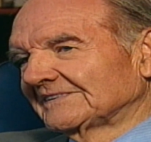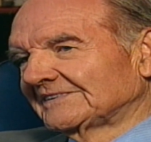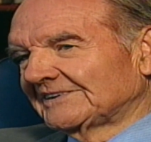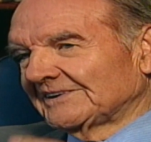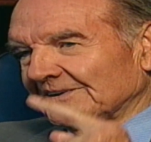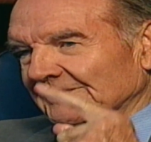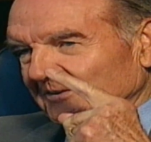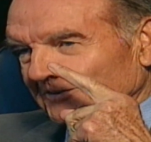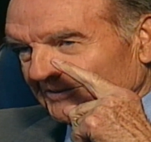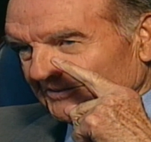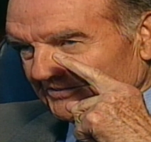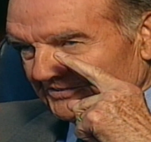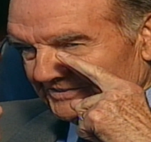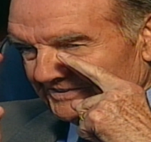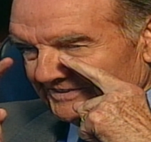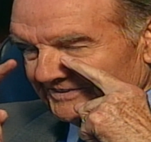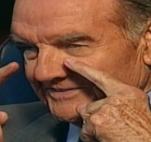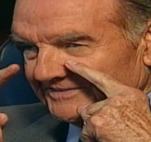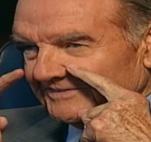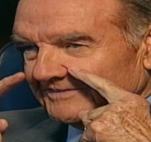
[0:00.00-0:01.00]
tears
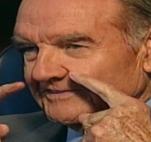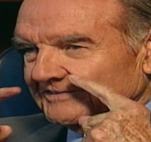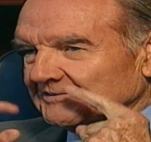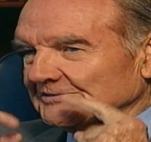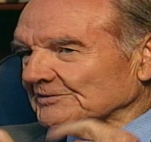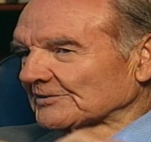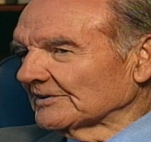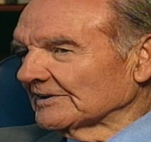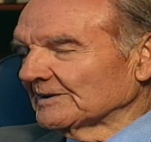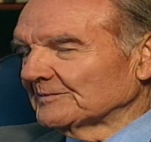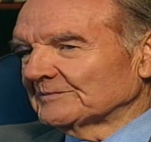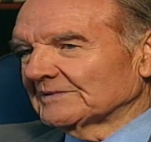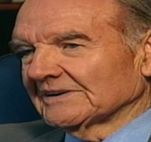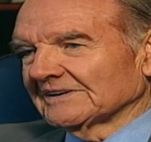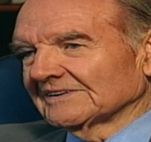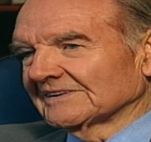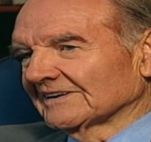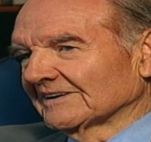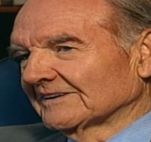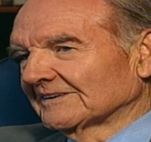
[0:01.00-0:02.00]
just
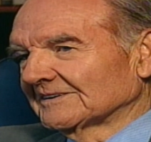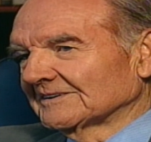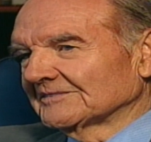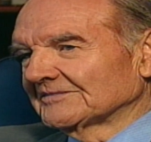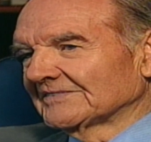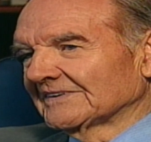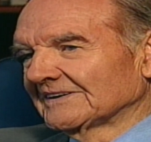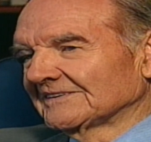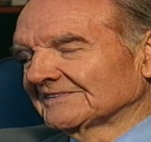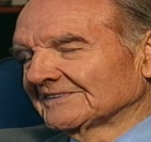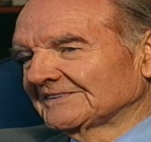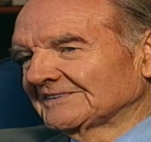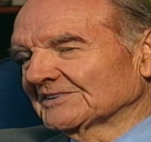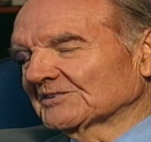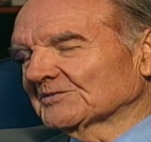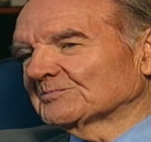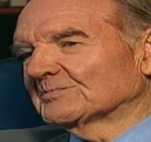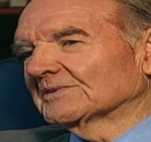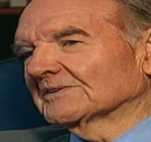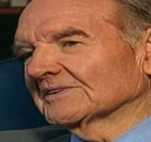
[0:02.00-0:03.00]
streaming down her face. It
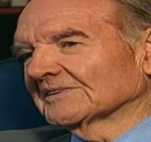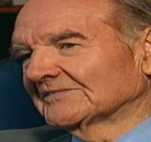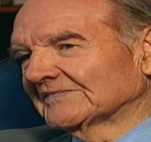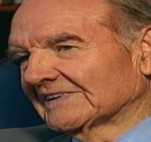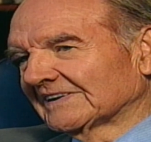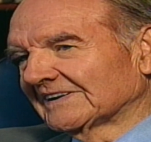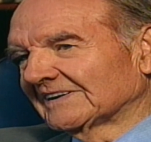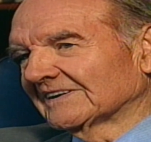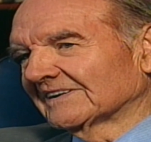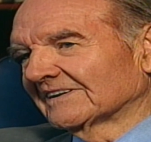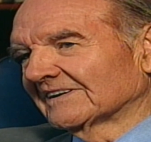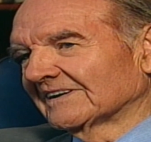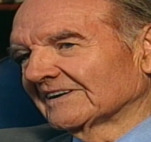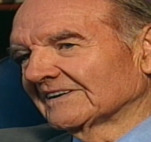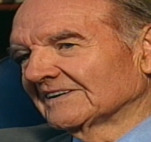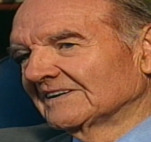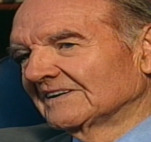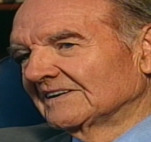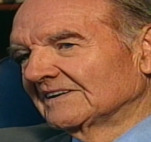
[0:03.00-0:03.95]
just broke my heart.